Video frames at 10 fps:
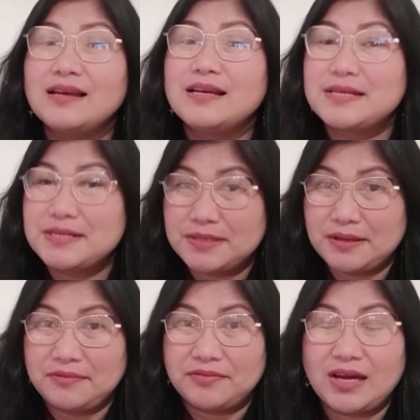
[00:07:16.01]
So
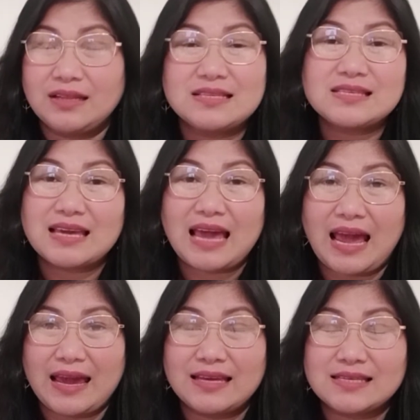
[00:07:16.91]
if that is the
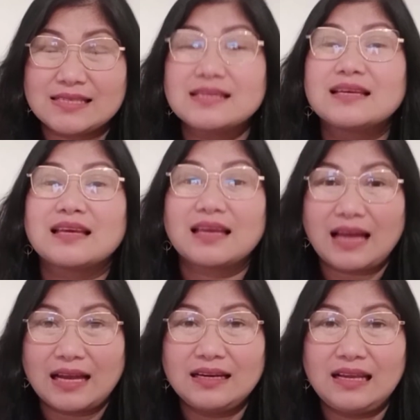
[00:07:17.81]
case, kindly